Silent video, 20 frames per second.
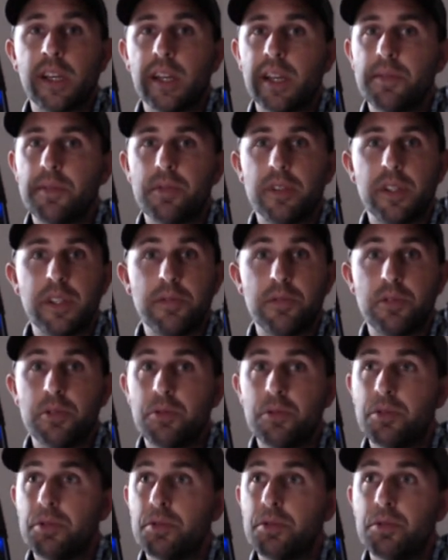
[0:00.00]
if if you
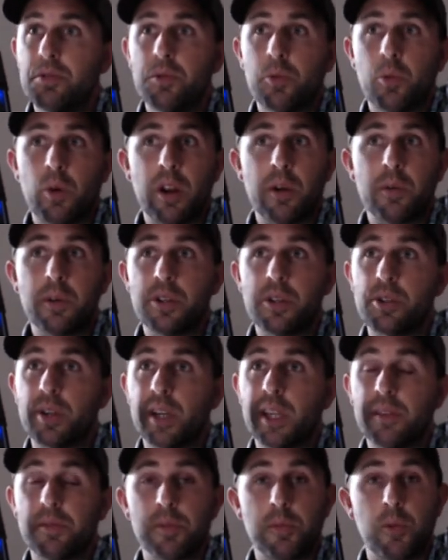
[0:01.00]
do one-on-one
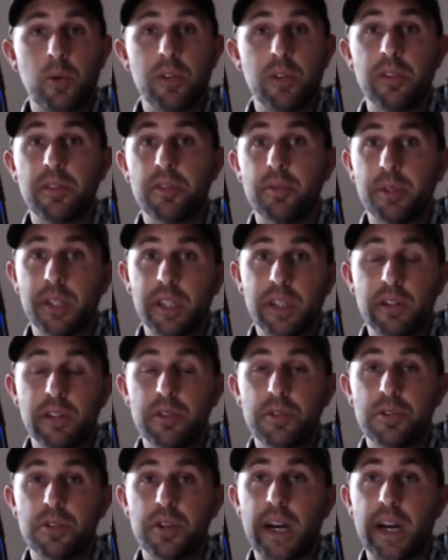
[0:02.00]
training for more than three
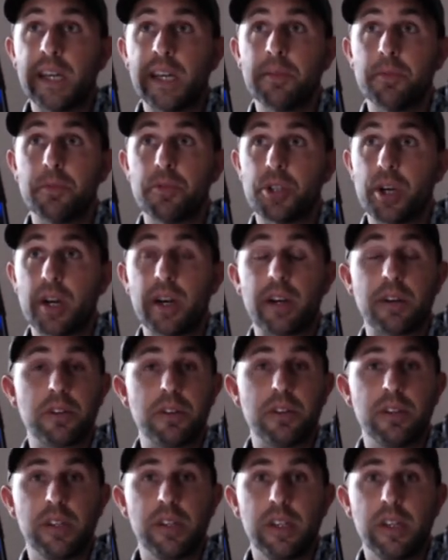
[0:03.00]
years, I am shocked.
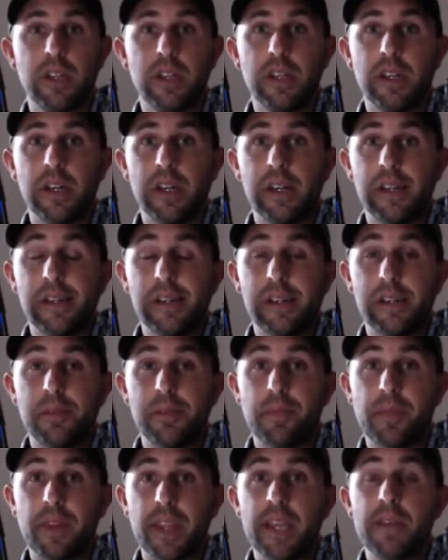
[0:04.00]

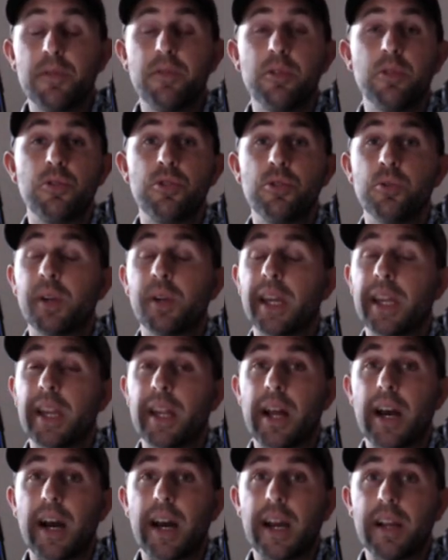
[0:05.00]
Um, if you're doing it at
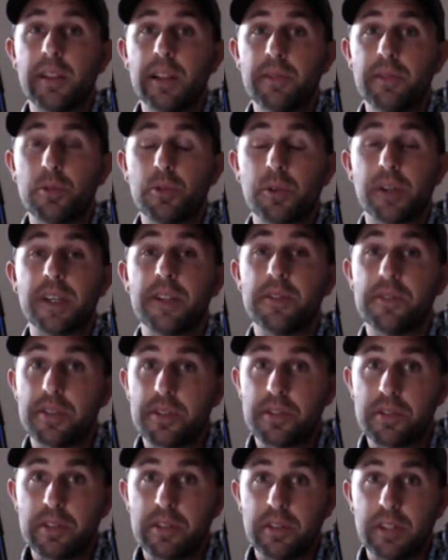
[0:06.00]
a high level
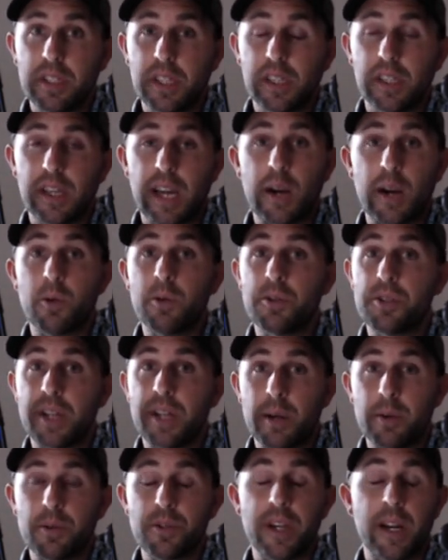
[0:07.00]
consistently, hours and
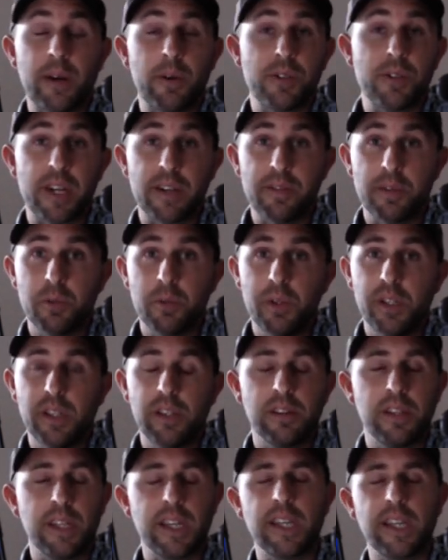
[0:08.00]
hours and hours every
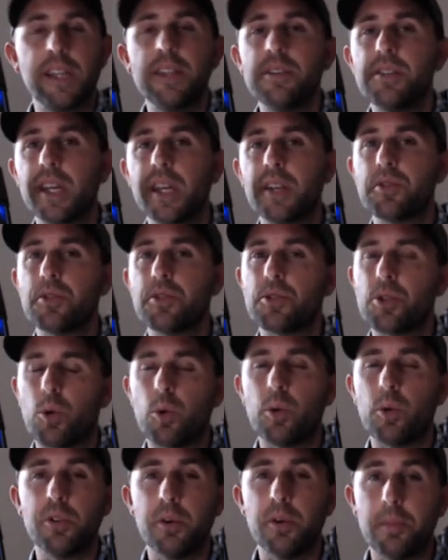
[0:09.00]
week, like it takes a
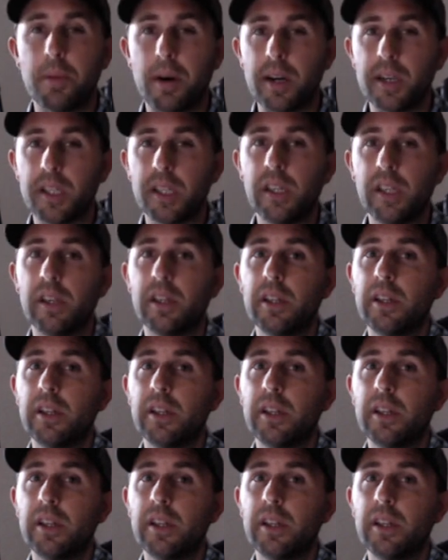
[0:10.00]
toll on your body.